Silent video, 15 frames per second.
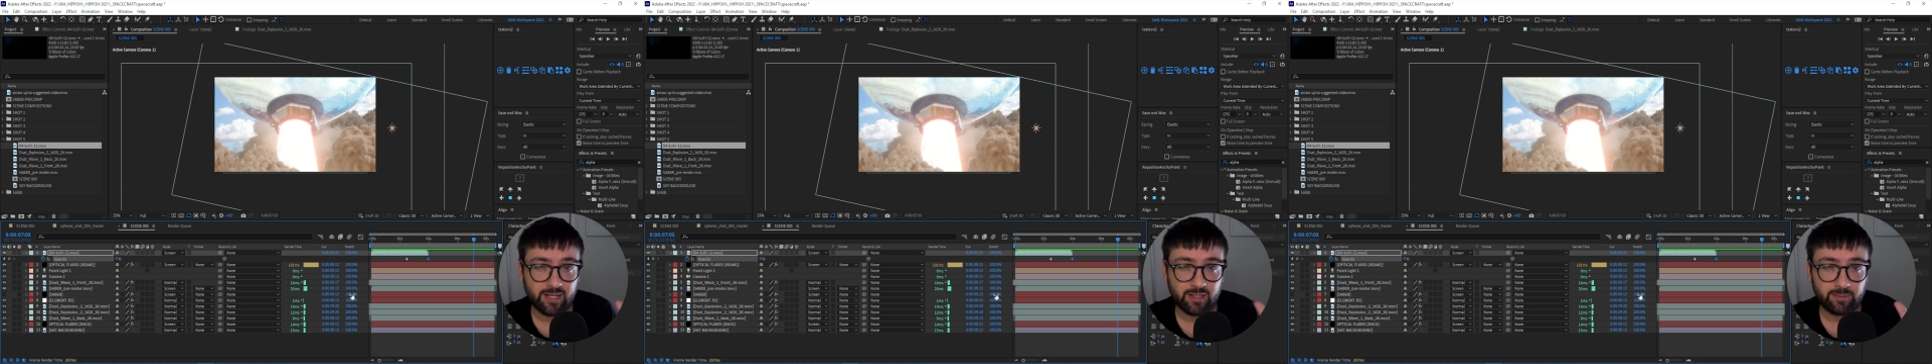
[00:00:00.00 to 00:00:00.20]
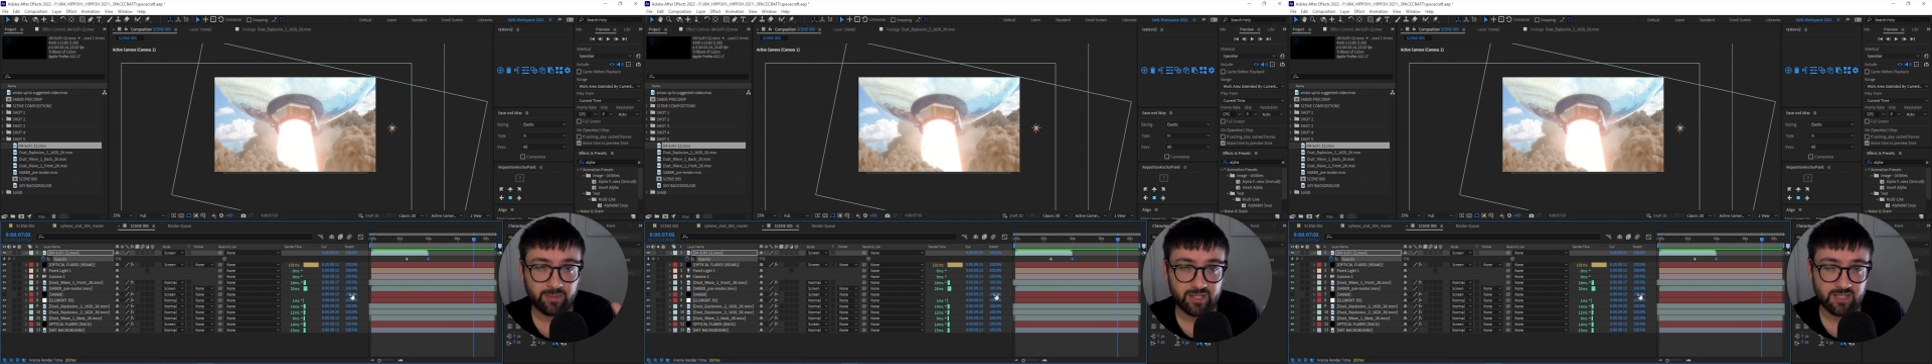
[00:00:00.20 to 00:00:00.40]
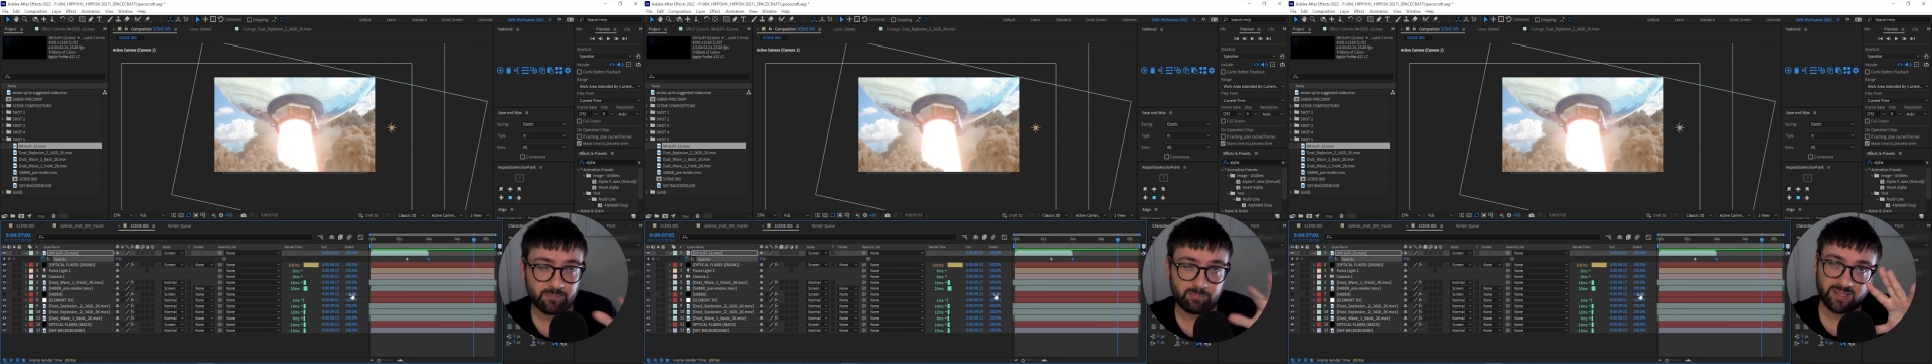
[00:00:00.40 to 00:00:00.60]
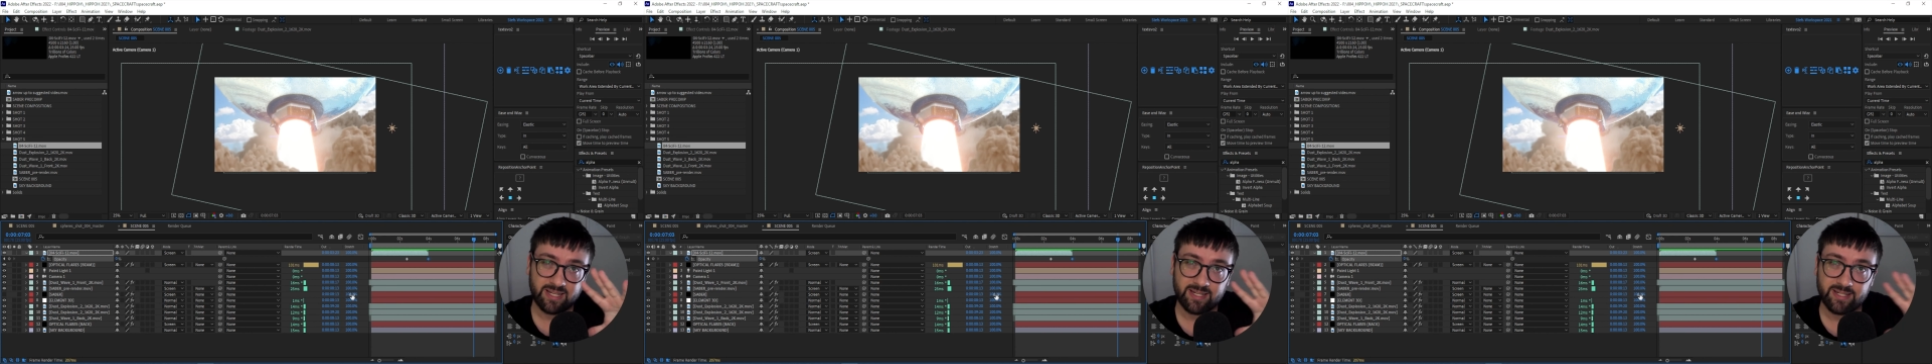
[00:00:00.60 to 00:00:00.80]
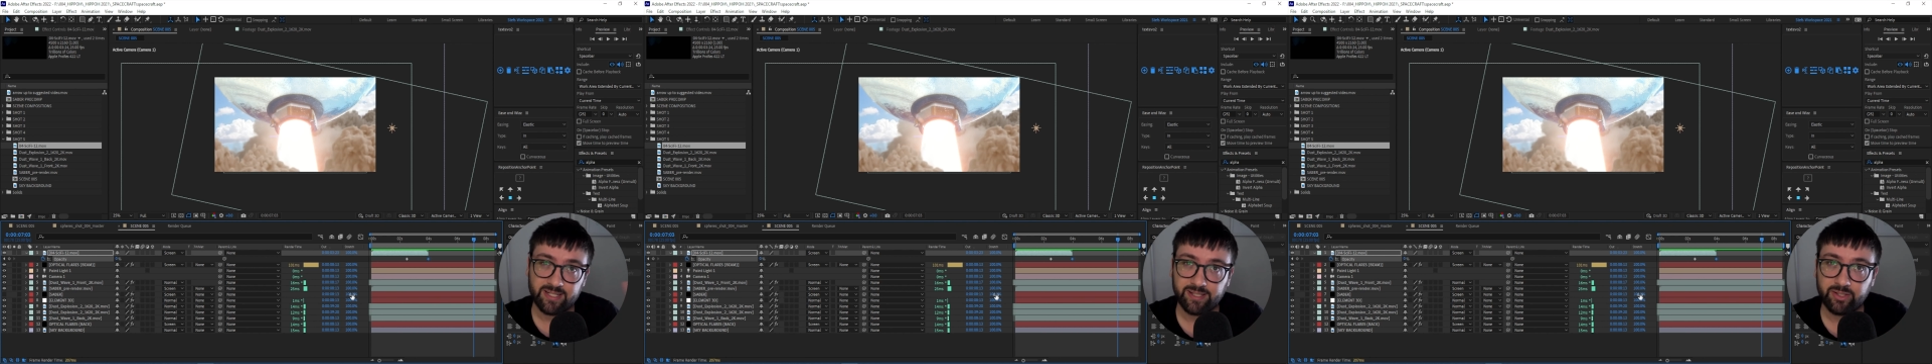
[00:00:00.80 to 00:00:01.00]
elements
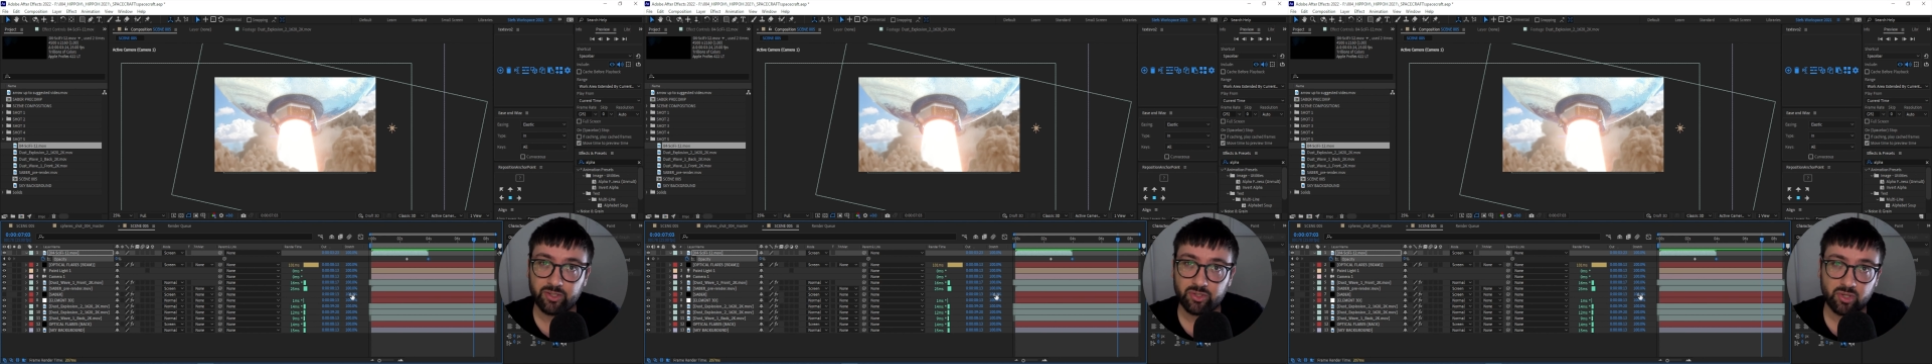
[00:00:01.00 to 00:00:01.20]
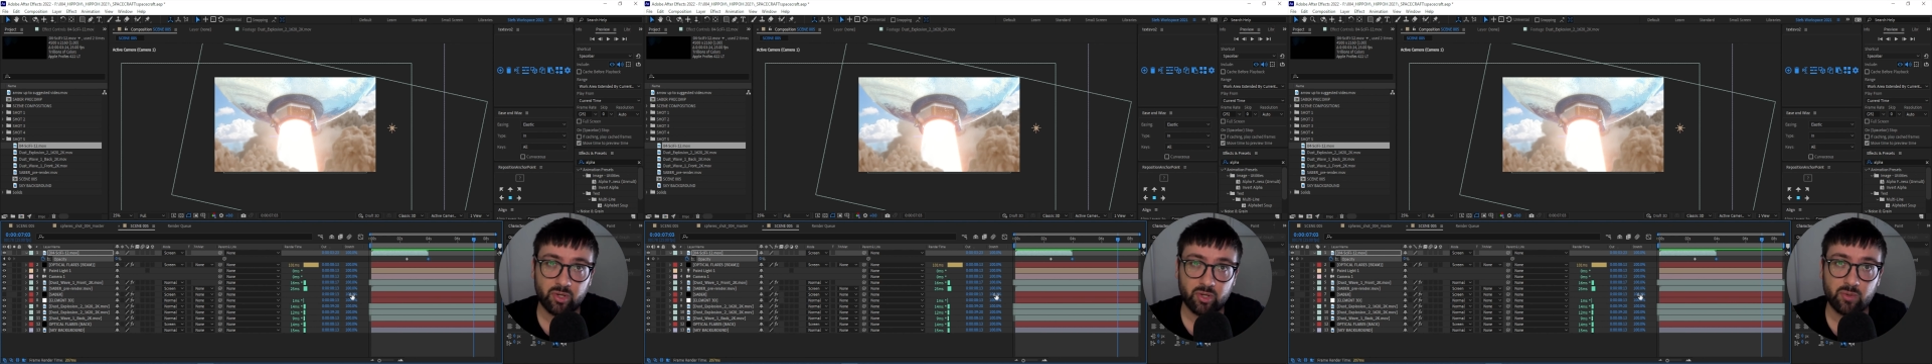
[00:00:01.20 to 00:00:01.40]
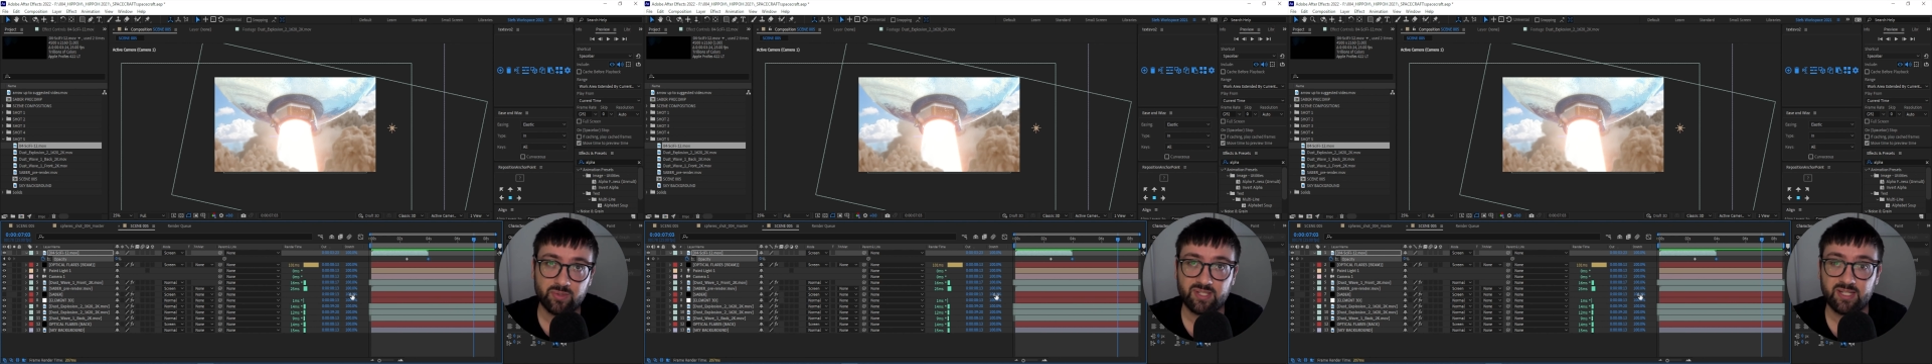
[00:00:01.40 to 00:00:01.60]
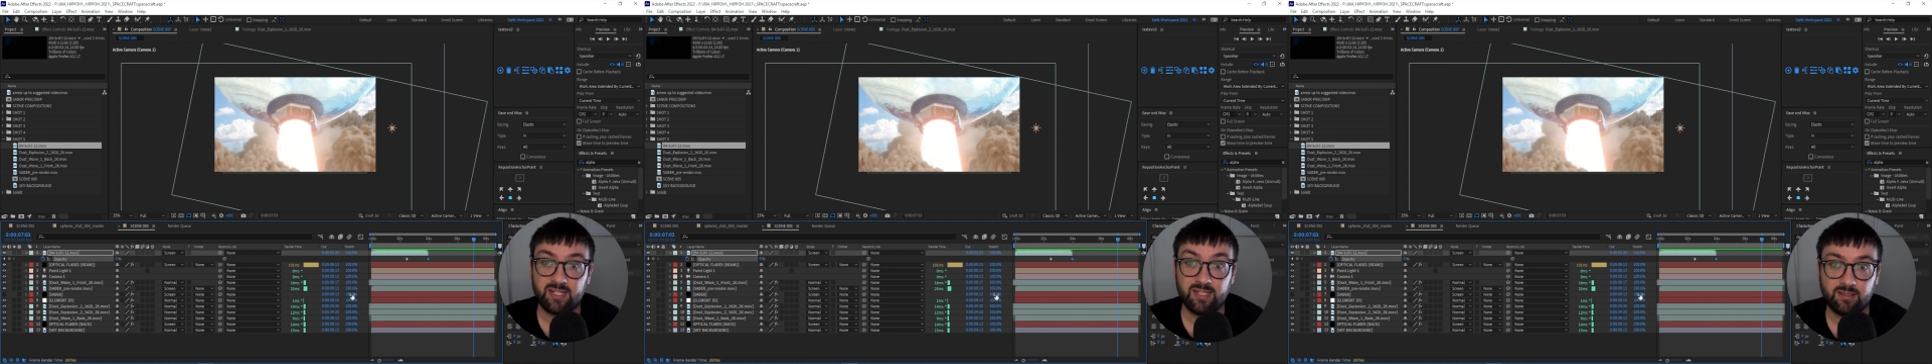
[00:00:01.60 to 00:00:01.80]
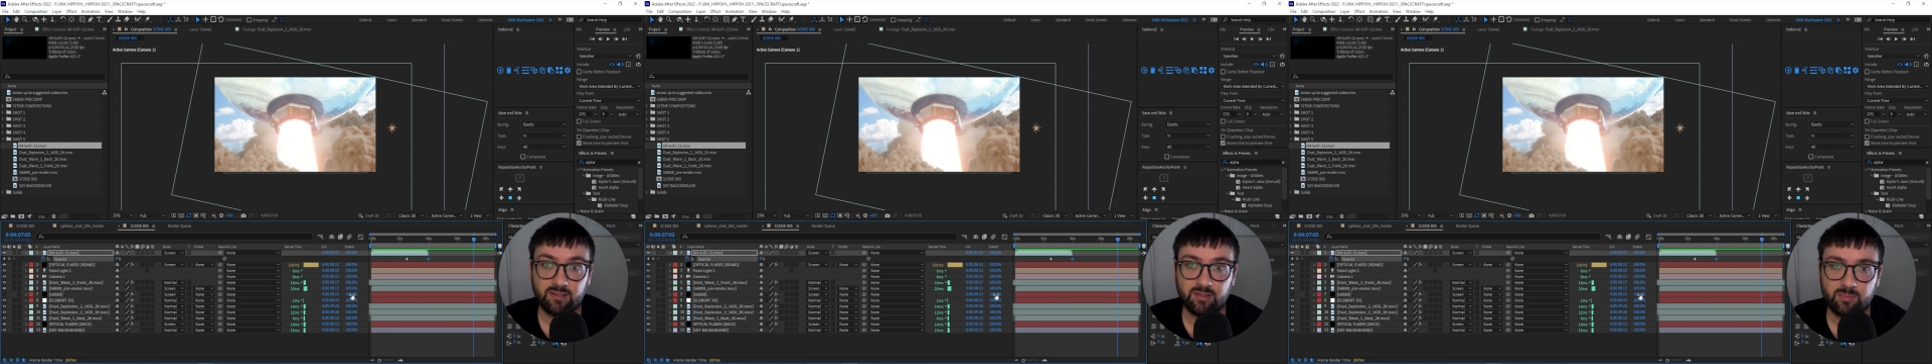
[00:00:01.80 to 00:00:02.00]
blend into the whole
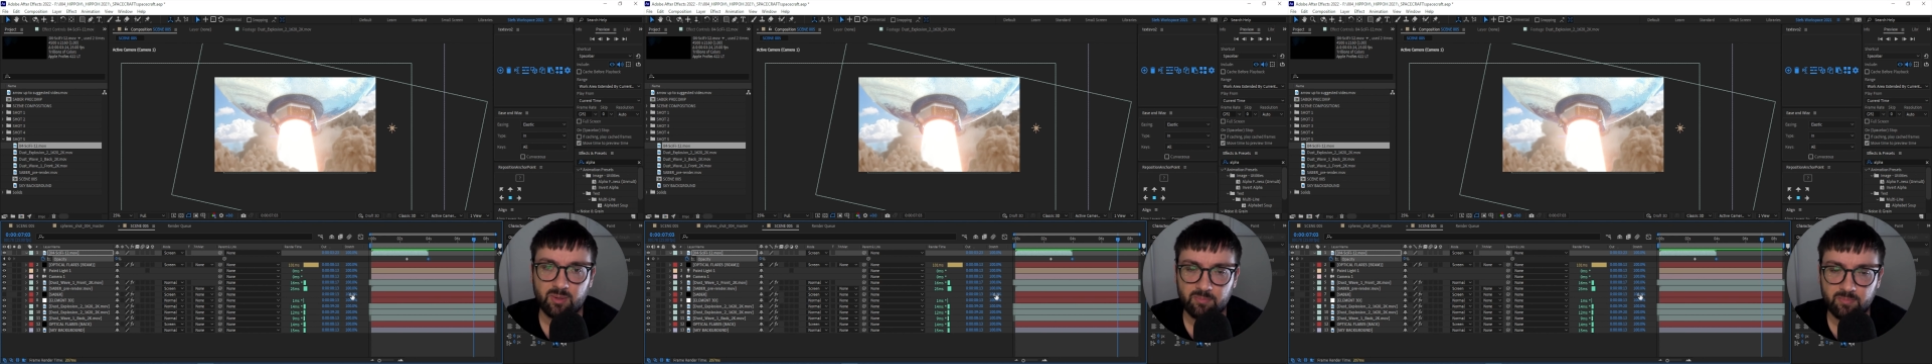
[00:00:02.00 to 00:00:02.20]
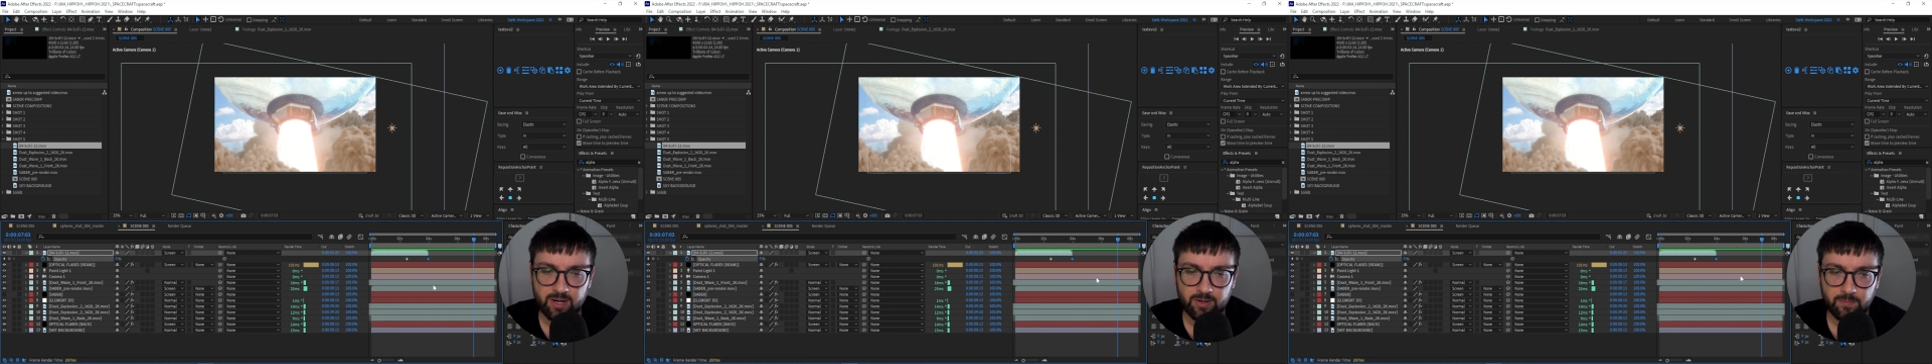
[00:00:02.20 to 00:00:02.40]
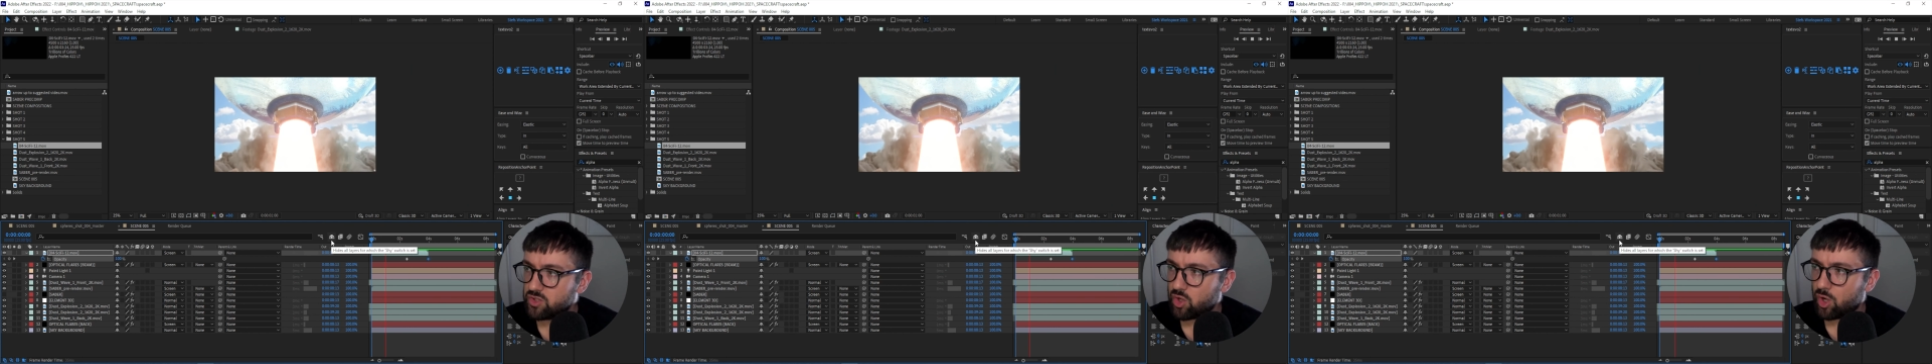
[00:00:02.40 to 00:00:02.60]
scene a little bit better.